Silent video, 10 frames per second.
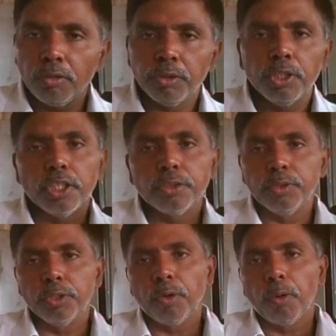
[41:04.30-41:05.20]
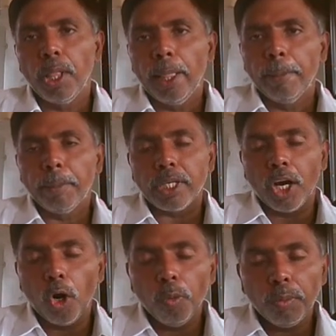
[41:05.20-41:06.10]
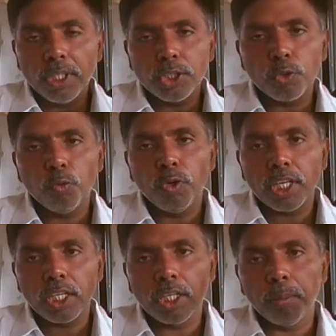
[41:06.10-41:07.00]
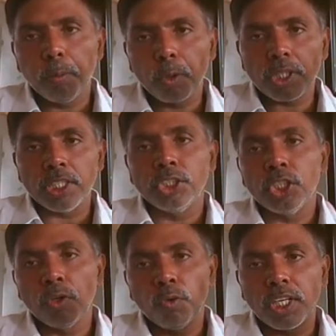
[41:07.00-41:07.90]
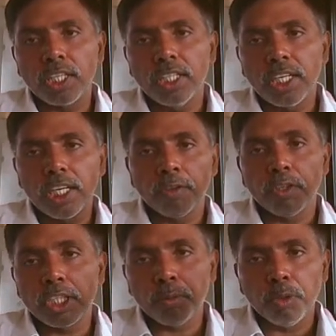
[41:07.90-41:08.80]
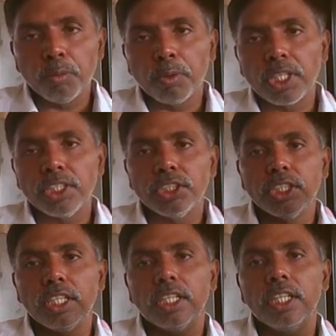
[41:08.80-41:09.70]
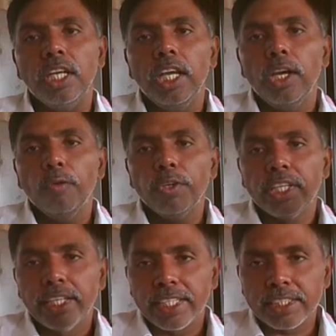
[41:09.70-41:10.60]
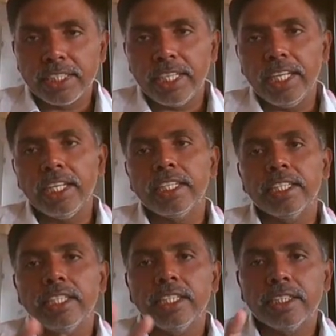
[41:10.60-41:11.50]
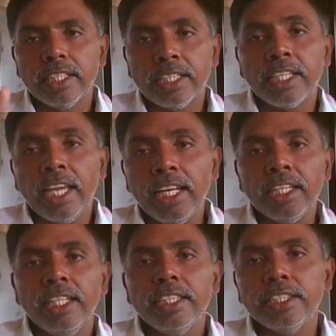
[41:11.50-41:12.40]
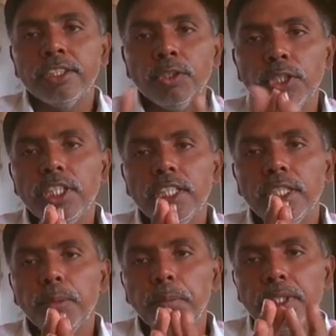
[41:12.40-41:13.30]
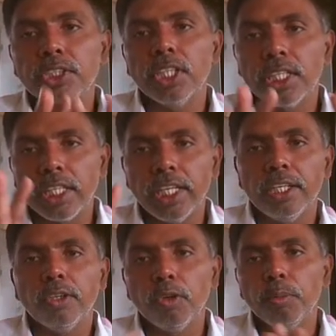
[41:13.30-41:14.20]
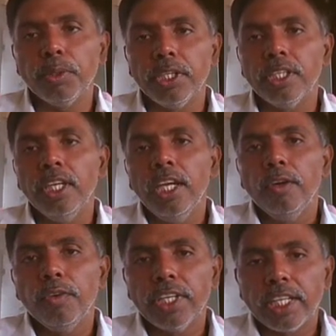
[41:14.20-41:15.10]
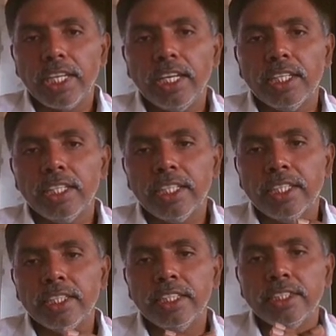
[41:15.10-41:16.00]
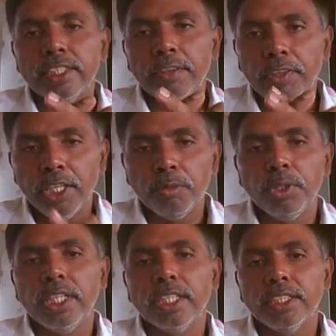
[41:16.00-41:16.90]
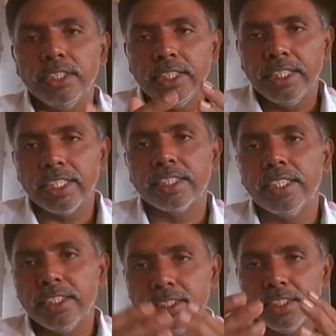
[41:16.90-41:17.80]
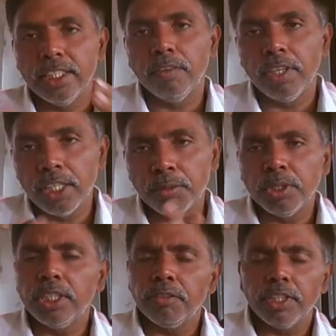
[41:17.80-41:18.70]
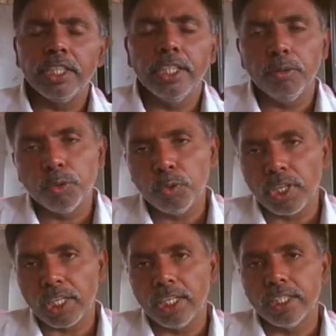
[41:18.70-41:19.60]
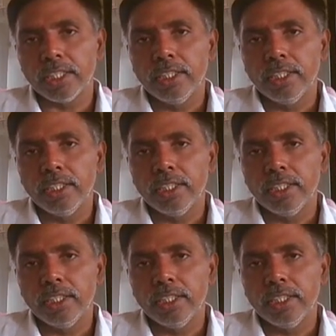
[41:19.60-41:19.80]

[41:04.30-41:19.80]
fuels we know. But how much work potential, work convertible potential we can extract, that calculation only based on the entropy we can calculate, that is available energy, exergy, available, different names we are calling.